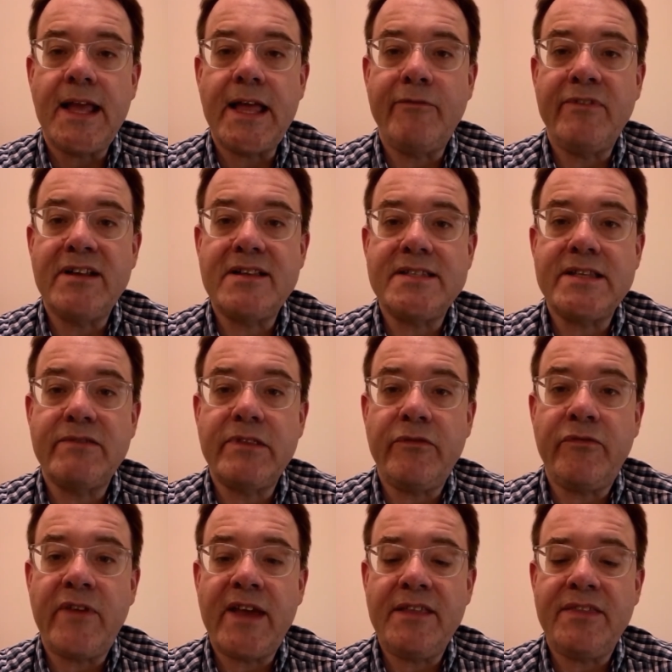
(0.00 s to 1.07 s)
evidence of
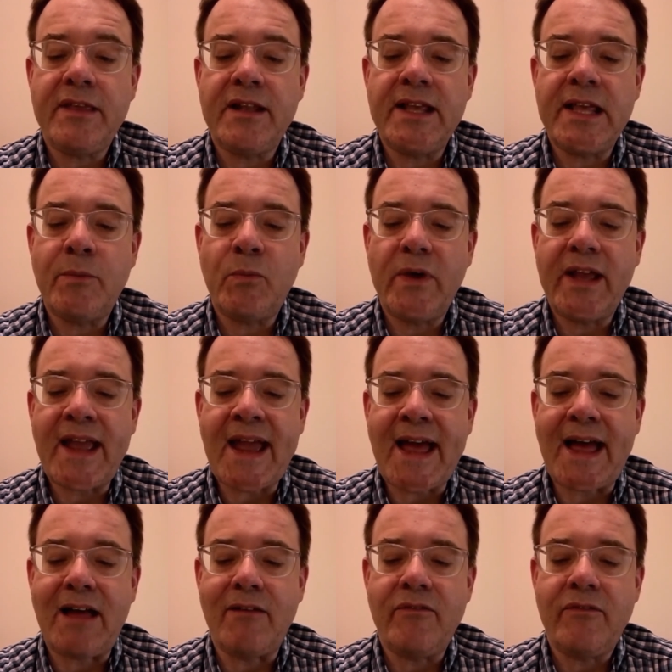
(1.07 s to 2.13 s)
the faith in him we
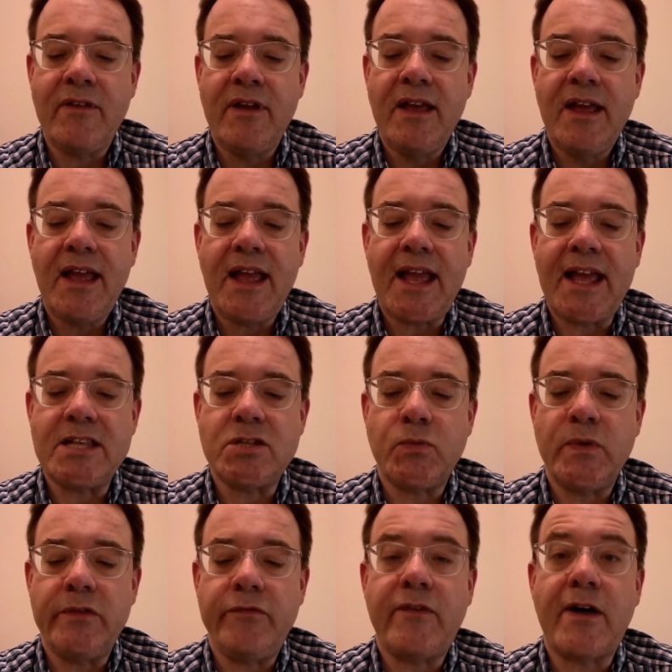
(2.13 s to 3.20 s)
have
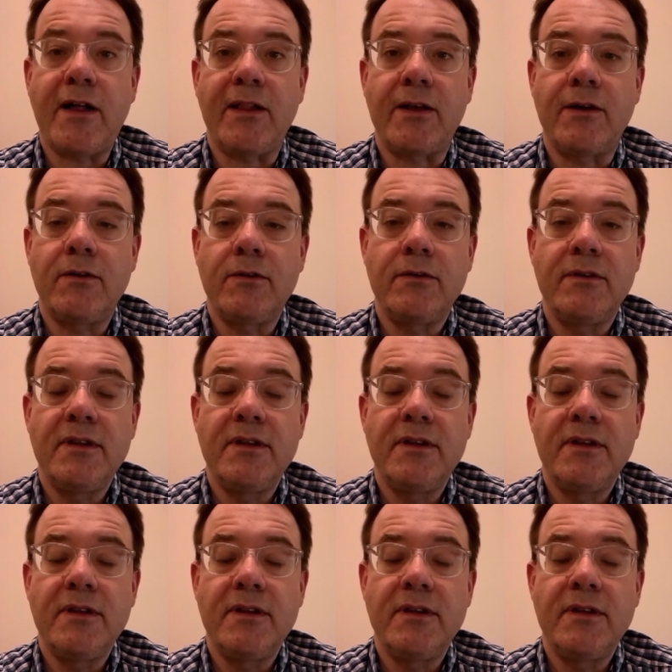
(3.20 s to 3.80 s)
as we follow,